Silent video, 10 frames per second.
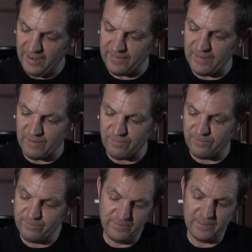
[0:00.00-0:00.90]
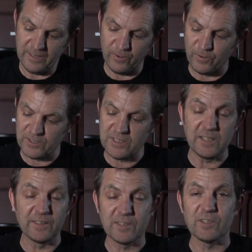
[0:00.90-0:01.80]
And then, of course,
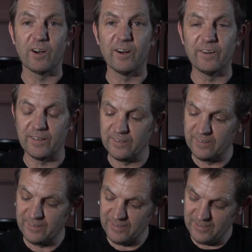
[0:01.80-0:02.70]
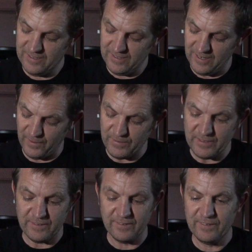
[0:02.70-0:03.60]
Tea in the Sahara. I
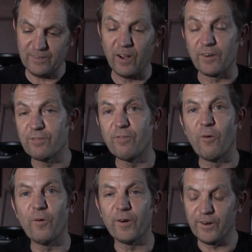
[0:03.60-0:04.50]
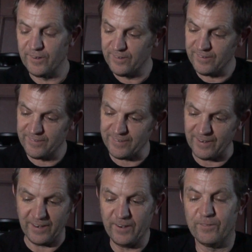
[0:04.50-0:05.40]
mean, God, four.
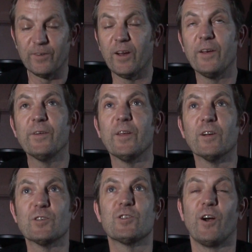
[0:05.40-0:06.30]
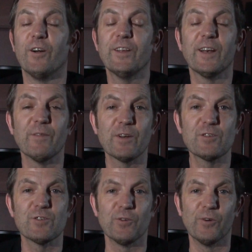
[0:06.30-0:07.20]
I, I don't. I know they all charted. I'm
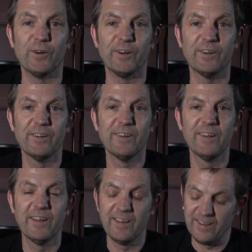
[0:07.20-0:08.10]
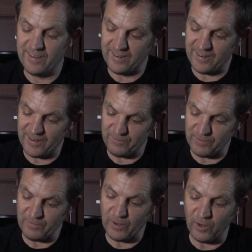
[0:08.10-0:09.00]
not sure
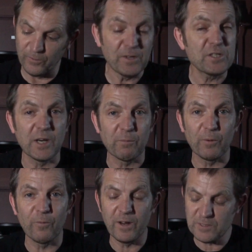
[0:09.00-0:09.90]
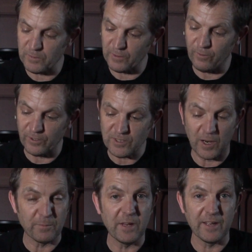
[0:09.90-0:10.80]
um, if they all reached number ones, but they were all
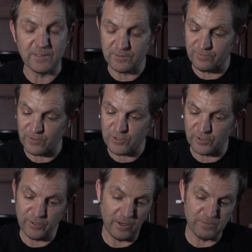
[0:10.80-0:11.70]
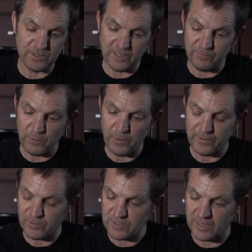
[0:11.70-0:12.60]
top tens for sure. Obviously, Every
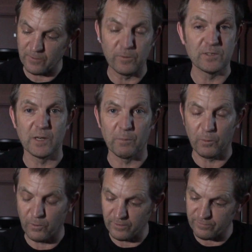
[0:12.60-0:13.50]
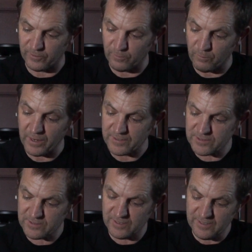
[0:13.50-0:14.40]
Breath You Take was number one for
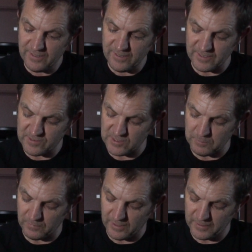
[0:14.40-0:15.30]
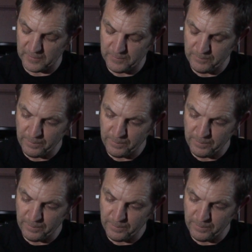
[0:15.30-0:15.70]
months. It seemed like.